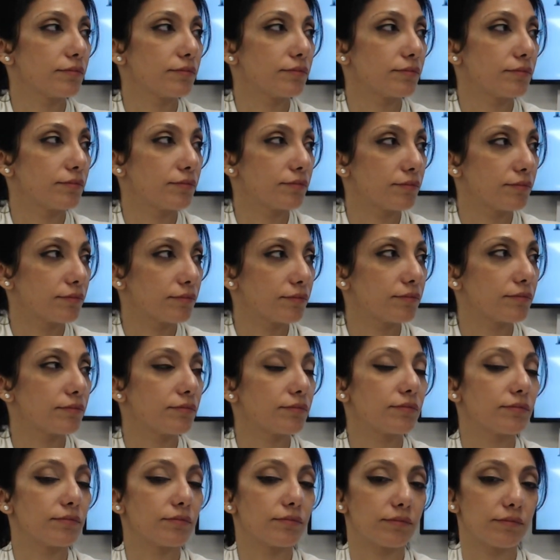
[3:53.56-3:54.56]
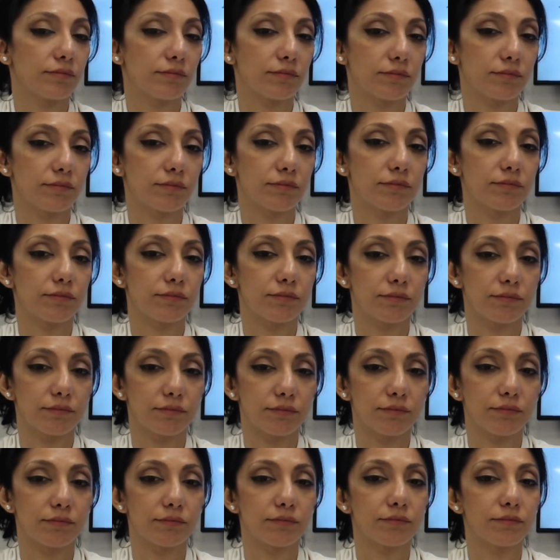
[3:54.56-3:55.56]

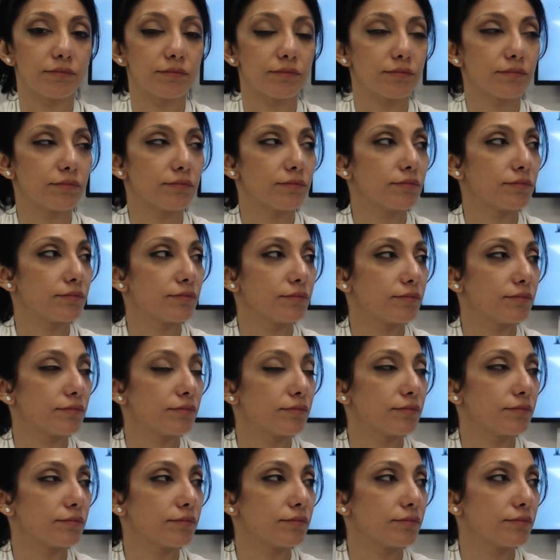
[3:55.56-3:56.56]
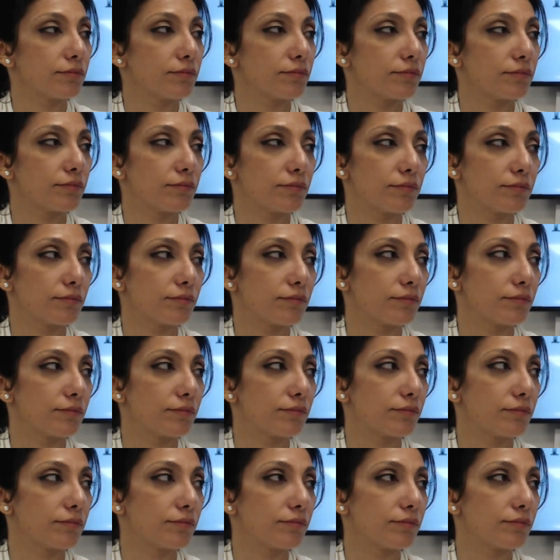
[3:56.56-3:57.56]

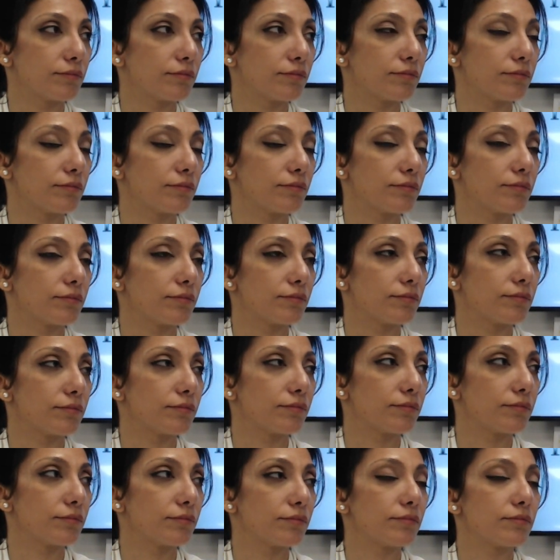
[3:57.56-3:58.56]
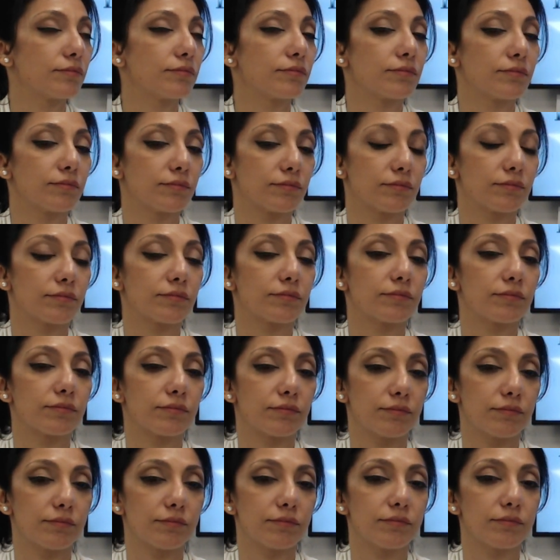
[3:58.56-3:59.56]

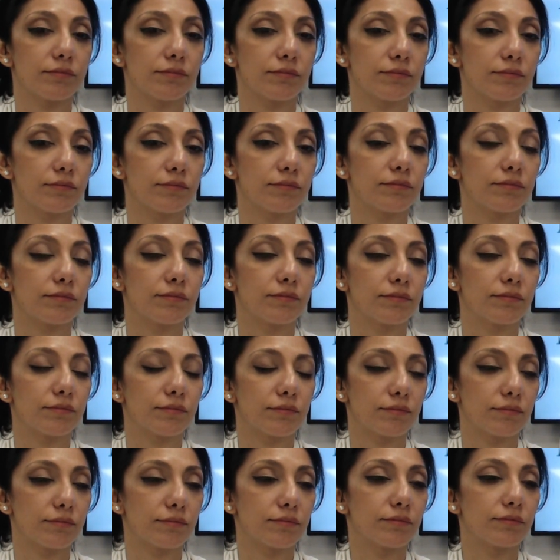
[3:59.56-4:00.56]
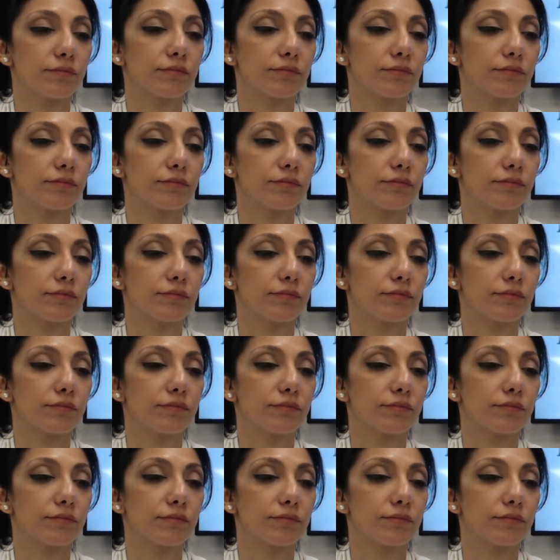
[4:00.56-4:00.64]
The person shown says nothing.